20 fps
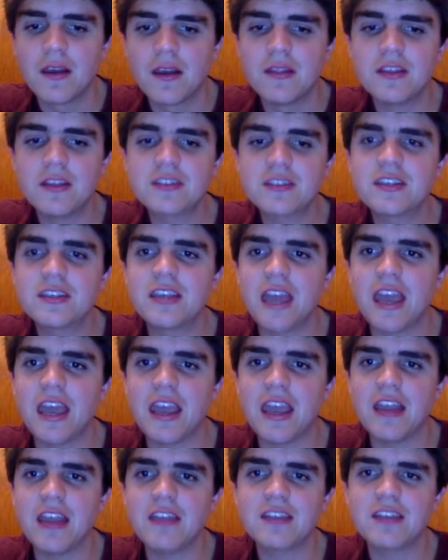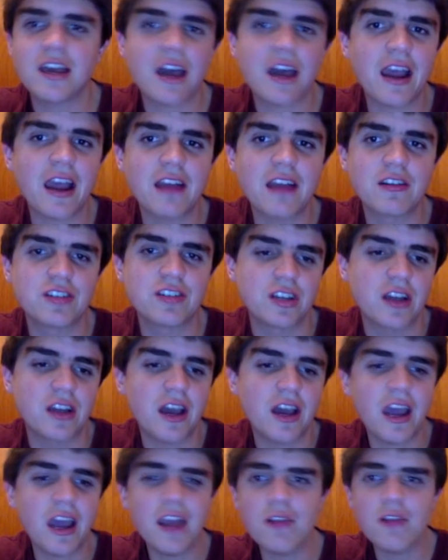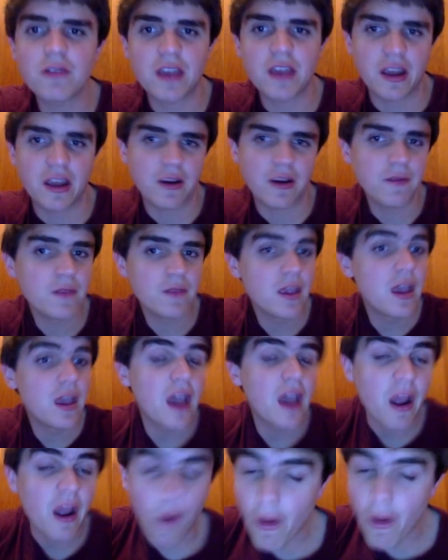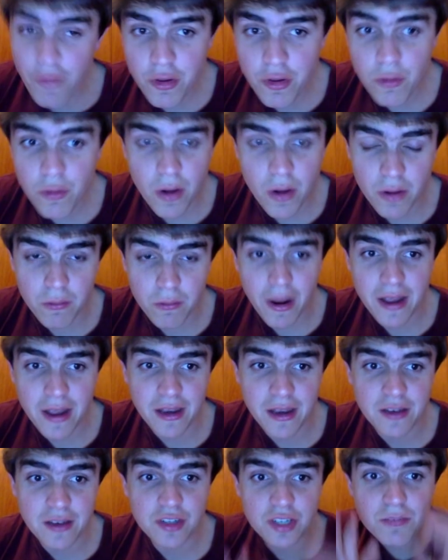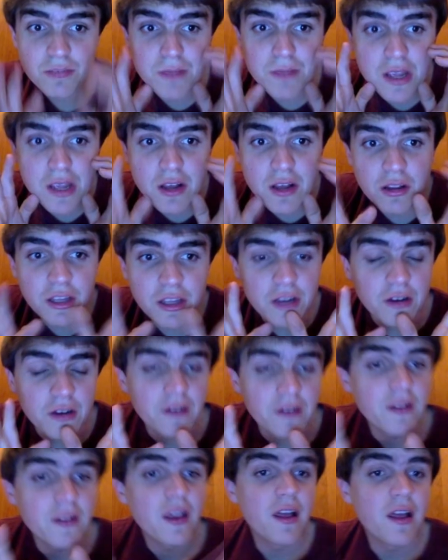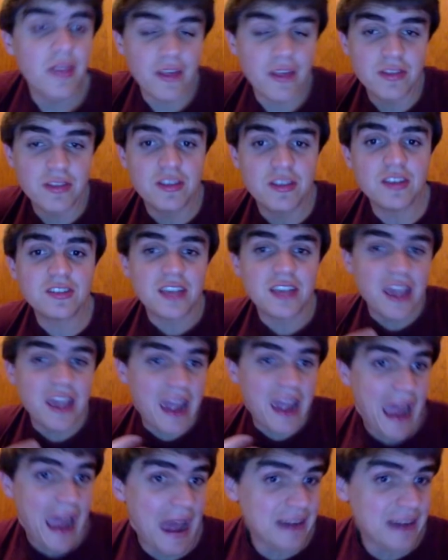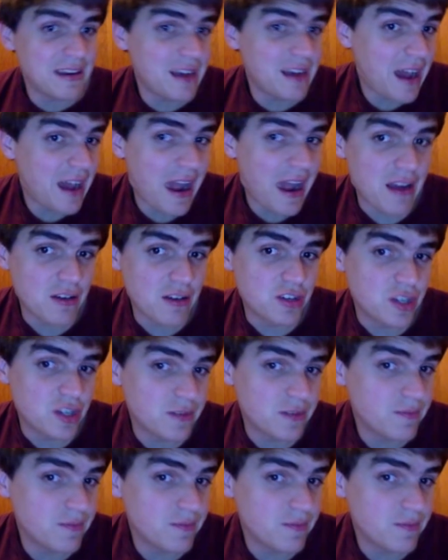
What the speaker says: This gained a hydrogen. I don't care. However you want to write it, just be clear that this added hydrogen.